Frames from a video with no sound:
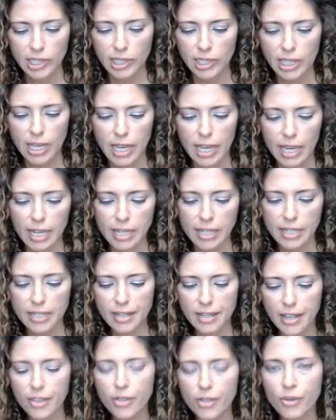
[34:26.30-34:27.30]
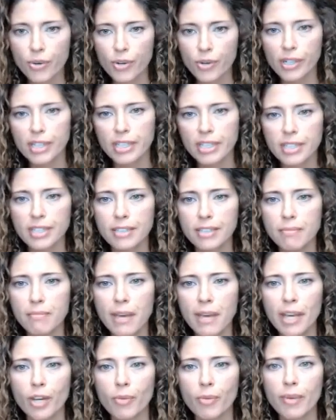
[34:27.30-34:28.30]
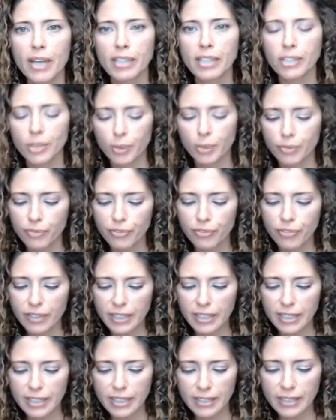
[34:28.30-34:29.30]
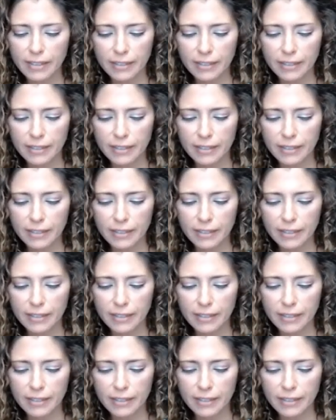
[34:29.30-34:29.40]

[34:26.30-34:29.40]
Another organism, Mycobacterium flea.